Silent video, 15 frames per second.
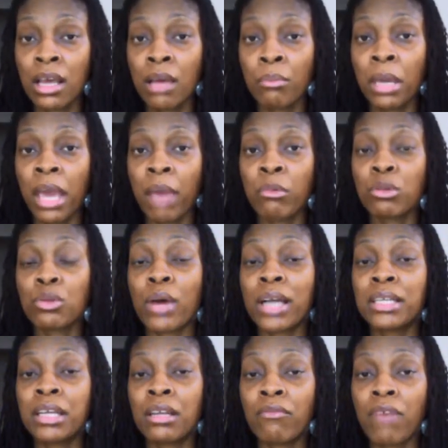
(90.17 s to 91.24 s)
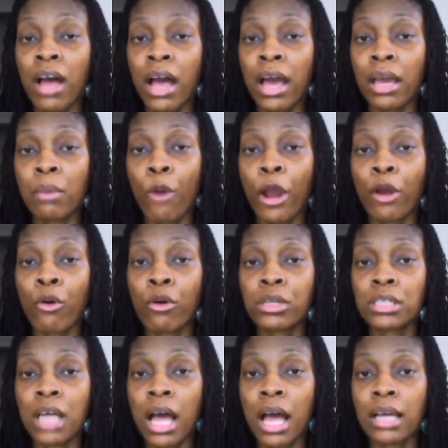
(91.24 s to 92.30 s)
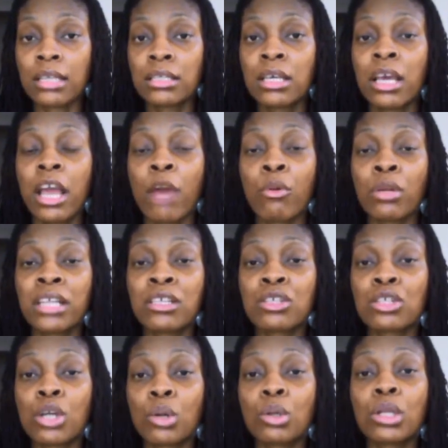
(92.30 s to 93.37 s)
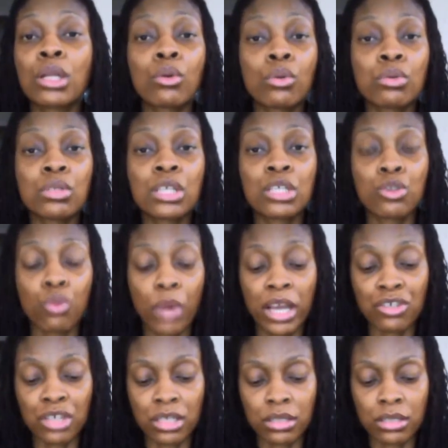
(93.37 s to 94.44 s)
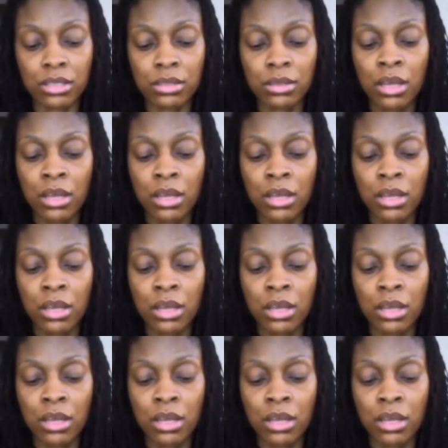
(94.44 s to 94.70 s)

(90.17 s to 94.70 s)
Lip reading: be able to identify, prioritize, and relate to certain clinical situations.